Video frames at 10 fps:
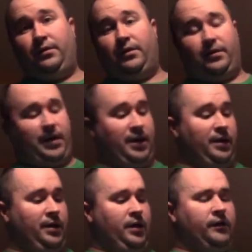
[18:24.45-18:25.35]
Okay?
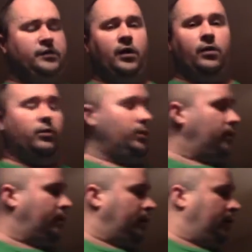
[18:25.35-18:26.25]
So
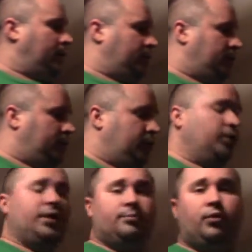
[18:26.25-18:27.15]

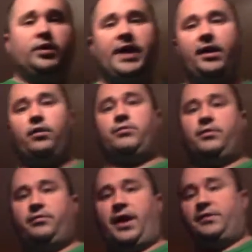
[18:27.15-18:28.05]
you could put that over
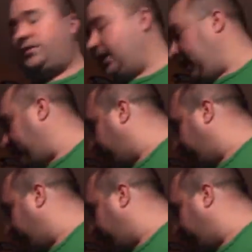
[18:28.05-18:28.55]
a vest. And I've